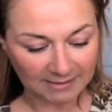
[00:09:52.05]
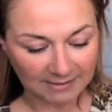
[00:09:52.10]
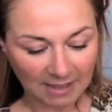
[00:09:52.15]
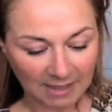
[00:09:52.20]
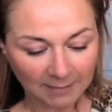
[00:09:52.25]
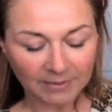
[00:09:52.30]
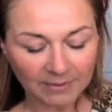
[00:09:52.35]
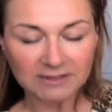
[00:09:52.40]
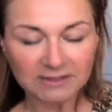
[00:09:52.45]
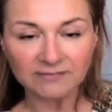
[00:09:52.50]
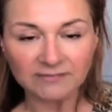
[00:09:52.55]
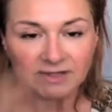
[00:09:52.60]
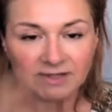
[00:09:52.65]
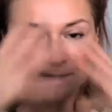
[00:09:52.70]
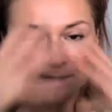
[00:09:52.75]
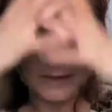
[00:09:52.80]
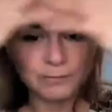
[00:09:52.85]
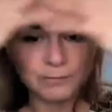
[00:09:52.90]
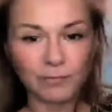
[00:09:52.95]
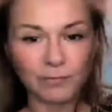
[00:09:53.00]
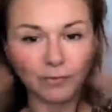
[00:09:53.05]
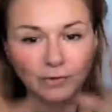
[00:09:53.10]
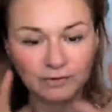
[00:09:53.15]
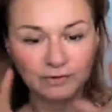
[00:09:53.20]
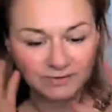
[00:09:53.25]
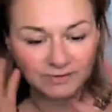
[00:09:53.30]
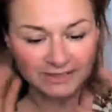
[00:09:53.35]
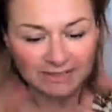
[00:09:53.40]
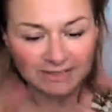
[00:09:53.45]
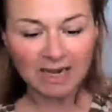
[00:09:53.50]
because I've done the
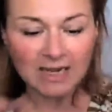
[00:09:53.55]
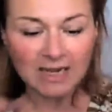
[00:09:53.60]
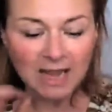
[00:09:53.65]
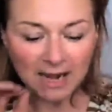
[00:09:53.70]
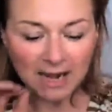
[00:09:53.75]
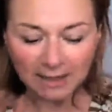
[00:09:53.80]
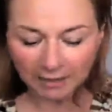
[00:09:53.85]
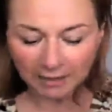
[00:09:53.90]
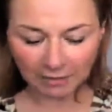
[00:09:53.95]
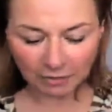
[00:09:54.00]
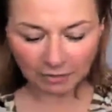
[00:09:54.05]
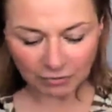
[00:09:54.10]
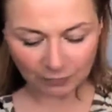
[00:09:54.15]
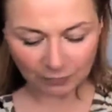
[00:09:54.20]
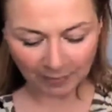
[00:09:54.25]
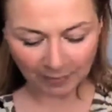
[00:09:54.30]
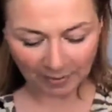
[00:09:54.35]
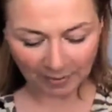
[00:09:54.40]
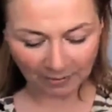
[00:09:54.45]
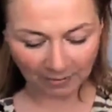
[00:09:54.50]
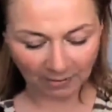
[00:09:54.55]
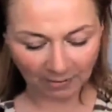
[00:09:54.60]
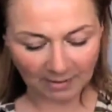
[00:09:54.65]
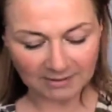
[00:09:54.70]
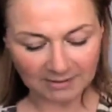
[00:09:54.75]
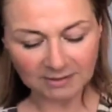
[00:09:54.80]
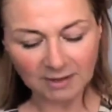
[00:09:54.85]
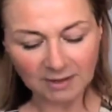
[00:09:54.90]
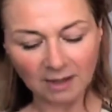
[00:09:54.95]
bronzing and I'm going to do my eyes.